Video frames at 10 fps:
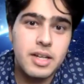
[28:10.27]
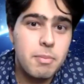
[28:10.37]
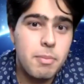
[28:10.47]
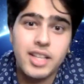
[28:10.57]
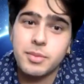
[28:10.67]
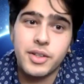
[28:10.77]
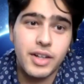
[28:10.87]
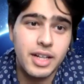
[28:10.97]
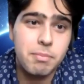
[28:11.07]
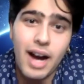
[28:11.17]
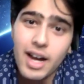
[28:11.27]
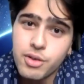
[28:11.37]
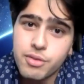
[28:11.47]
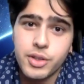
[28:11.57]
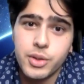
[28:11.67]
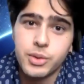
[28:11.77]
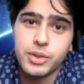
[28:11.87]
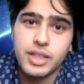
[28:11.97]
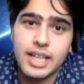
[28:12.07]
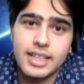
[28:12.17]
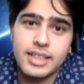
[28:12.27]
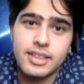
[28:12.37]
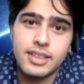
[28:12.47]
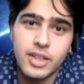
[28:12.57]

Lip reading: possibly creating biofuel and,